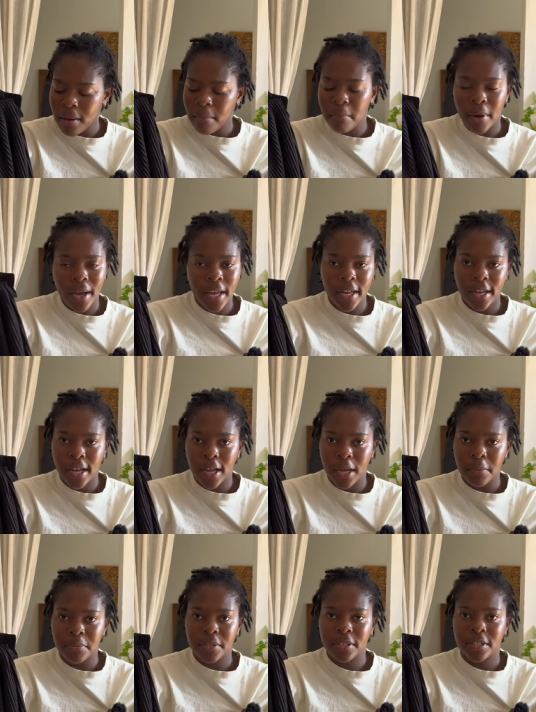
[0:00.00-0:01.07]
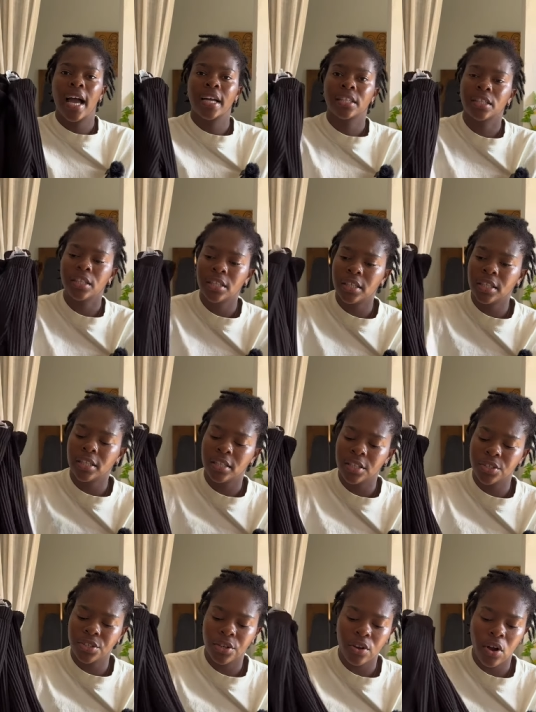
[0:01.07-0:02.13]
button-ups. I actually think
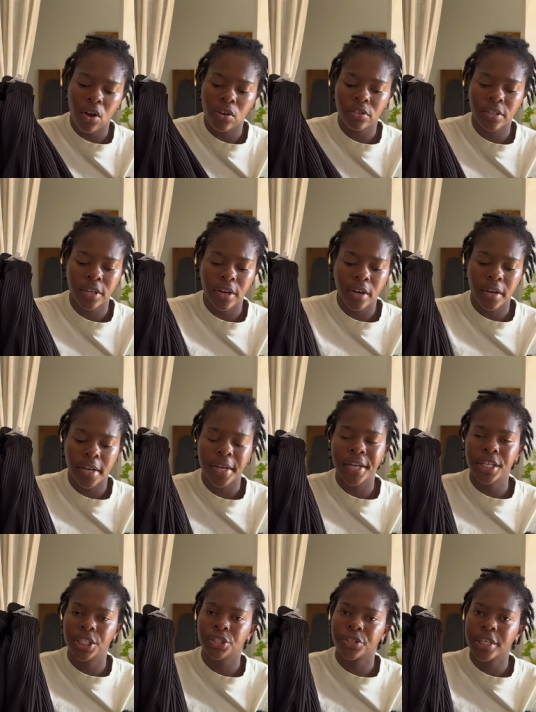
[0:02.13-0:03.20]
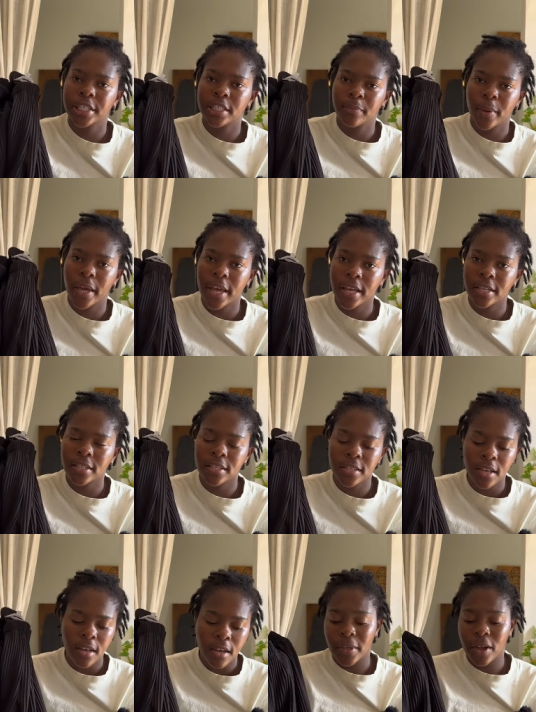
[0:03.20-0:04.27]
these are called their Idris pants.
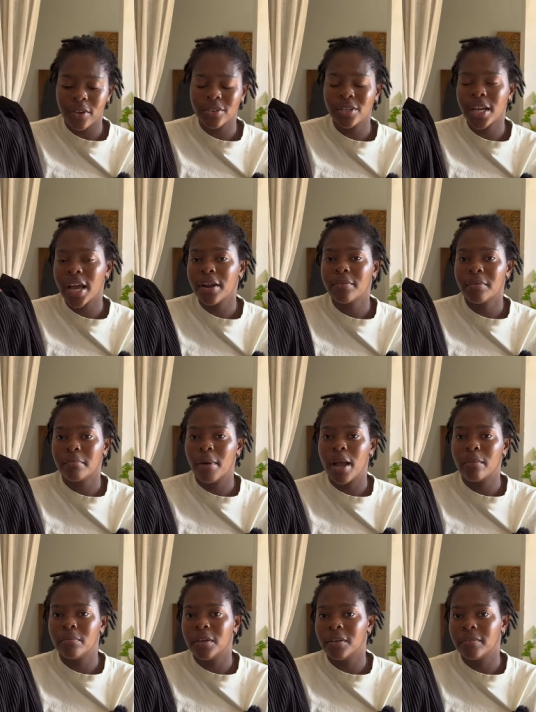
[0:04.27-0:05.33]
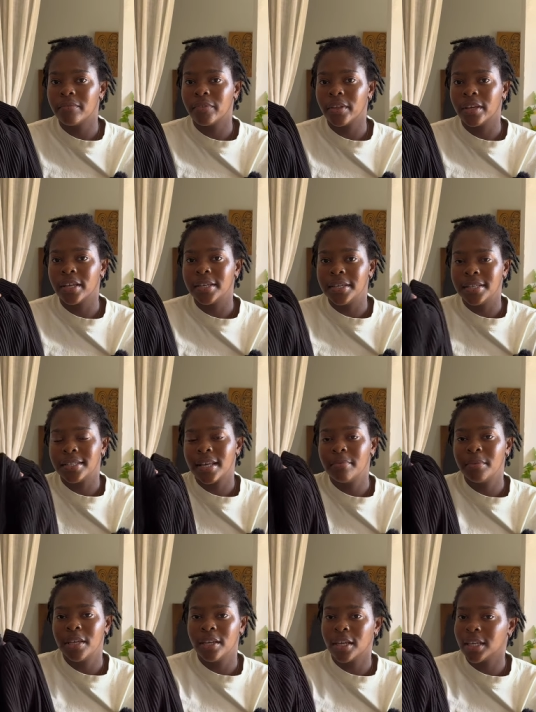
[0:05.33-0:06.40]
They also kind of remind me of the Issey
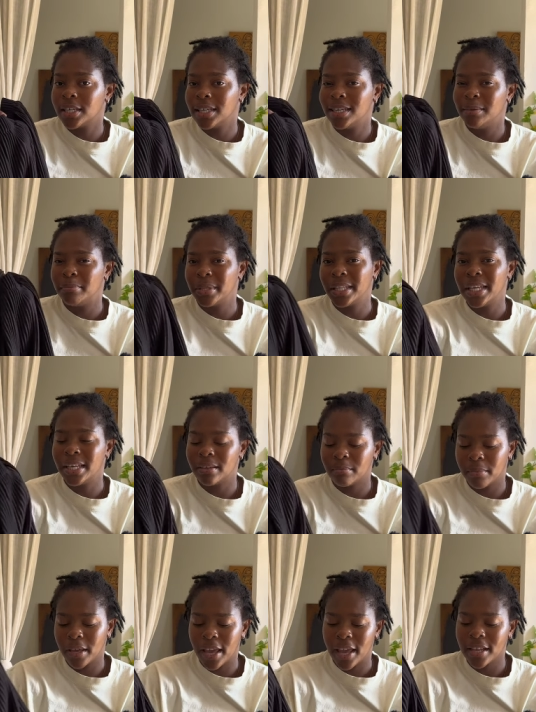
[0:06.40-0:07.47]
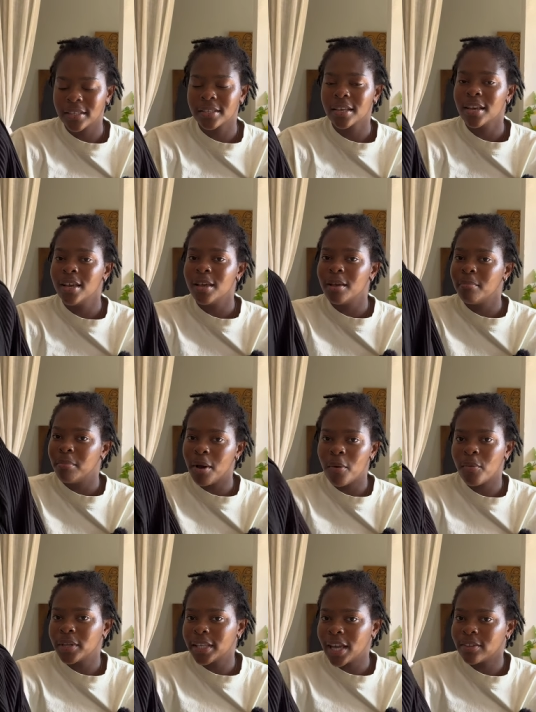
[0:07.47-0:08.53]
Miyake pleated pants, but
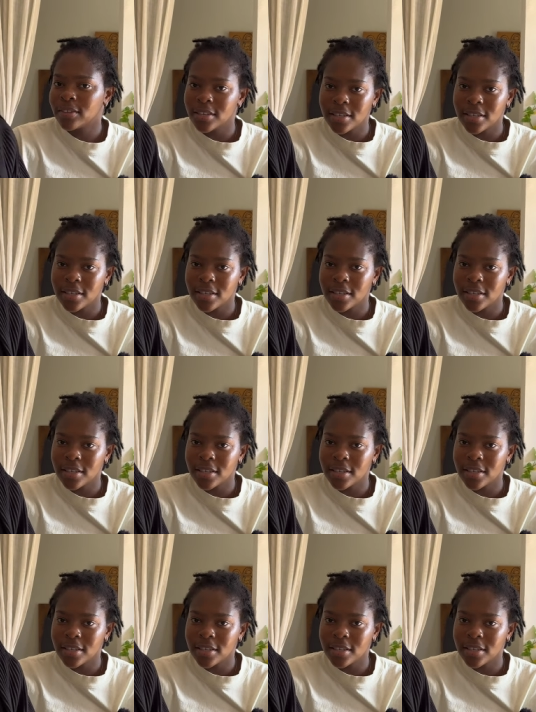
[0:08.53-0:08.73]
without the